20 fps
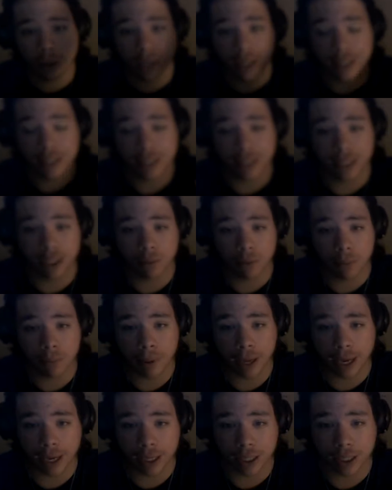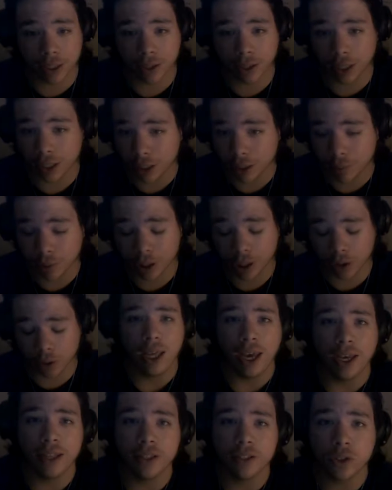I did. Are we back? Okay, there, there we go.
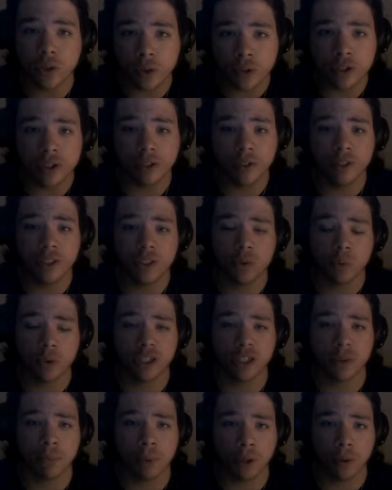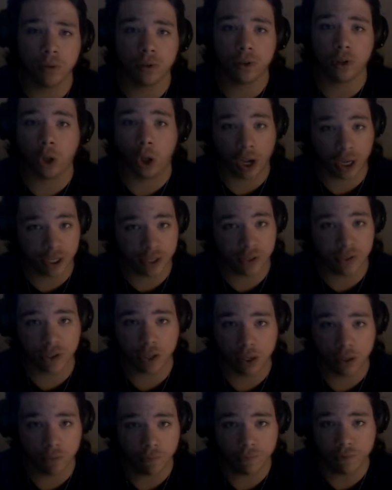And this whole series was about loss
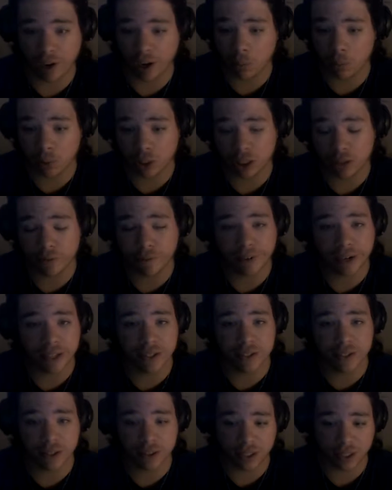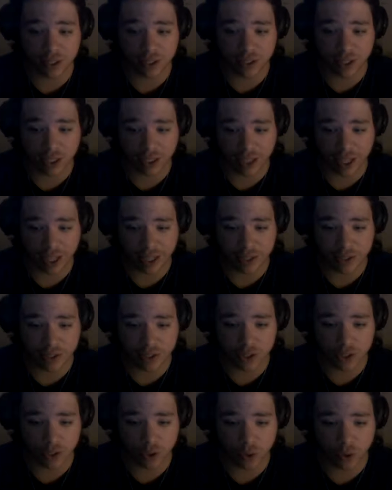of family, friends, and things like that, and
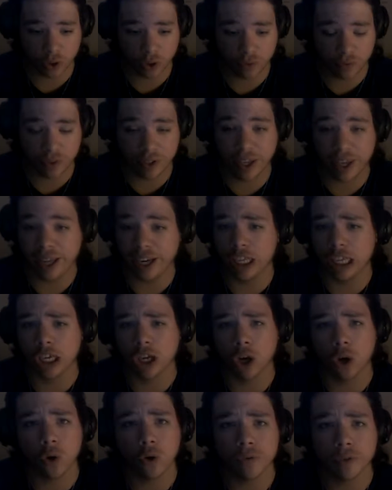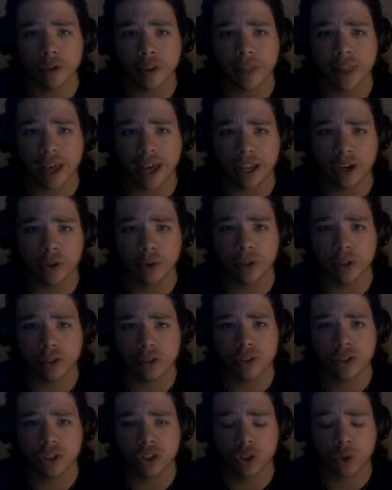sort of getting over that or
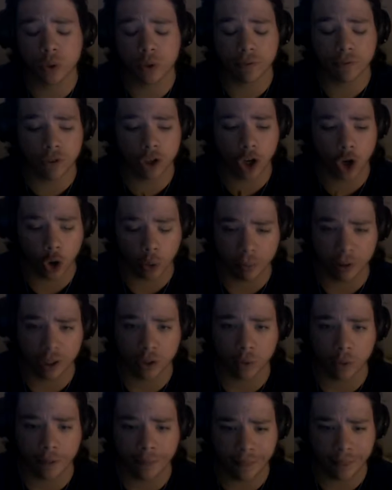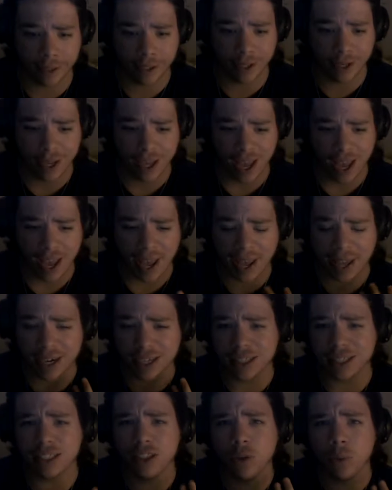sort of coping with it. And I
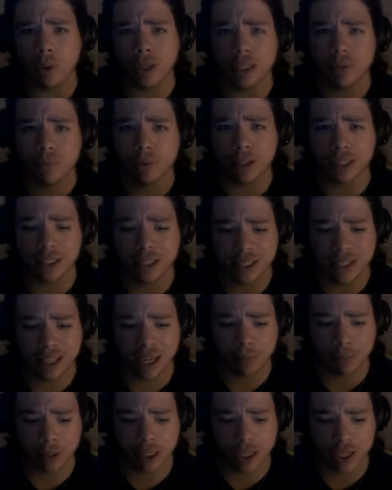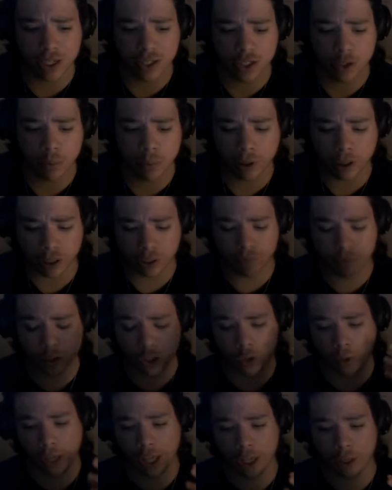like the way he really did that because you put on the
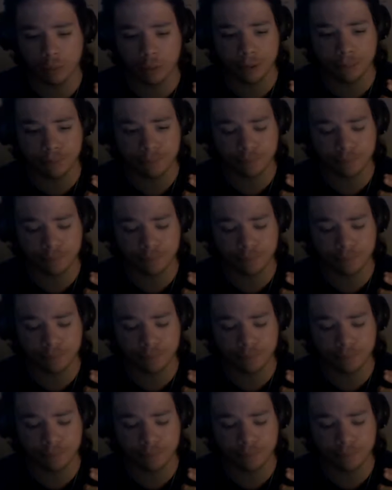virtual helmet,